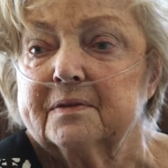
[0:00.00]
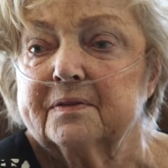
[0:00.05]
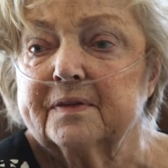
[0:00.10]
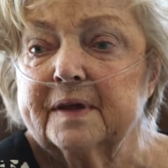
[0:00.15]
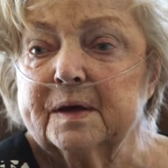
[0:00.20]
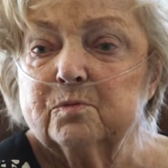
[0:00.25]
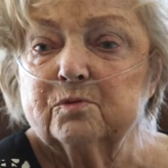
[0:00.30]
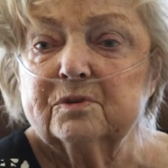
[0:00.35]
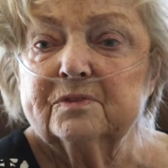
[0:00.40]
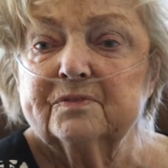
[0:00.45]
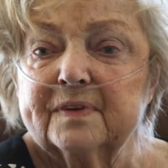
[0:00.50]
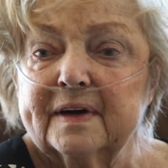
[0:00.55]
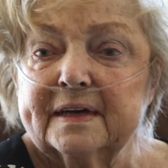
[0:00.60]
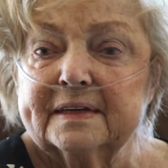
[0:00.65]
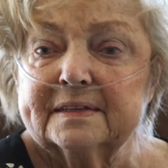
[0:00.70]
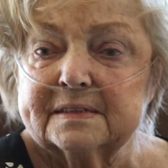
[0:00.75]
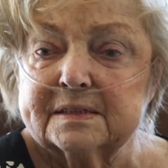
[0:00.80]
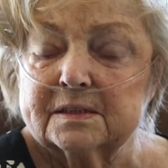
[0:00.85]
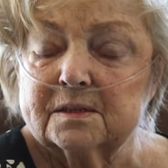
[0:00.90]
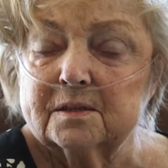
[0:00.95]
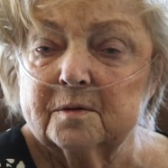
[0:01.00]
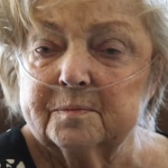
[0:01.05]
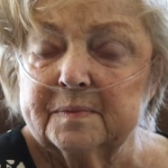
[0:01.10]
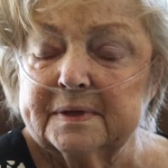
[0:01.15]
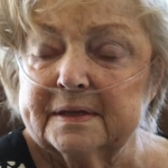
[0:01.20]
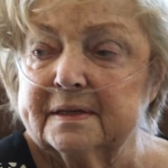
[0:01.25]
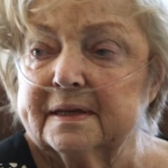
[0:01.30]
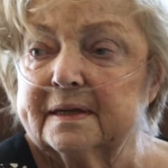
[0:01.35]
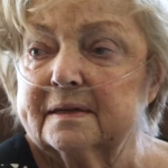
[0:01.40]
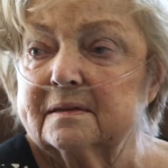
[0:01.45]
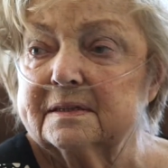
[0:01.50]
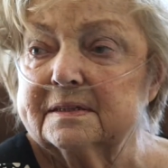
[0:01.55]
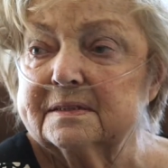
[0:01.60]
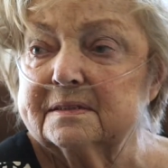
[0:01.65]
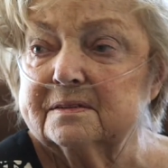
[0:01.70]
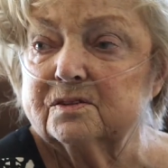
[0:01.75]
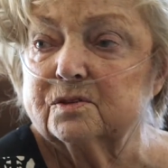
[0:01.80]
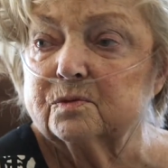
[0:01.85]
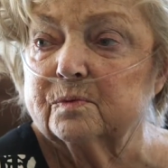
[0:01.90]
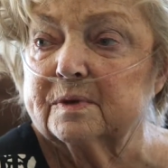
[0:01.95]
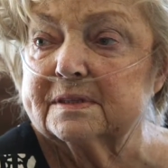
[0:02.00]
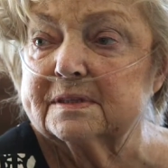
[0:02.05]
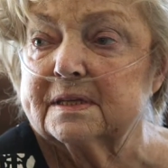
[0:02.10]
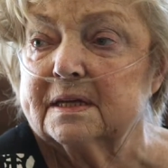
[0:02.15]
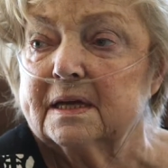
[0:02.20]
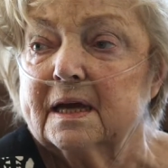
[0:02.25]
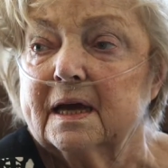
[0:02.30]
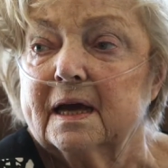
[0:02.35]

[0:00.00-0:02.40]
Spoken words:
They were invited to come in and listen to us.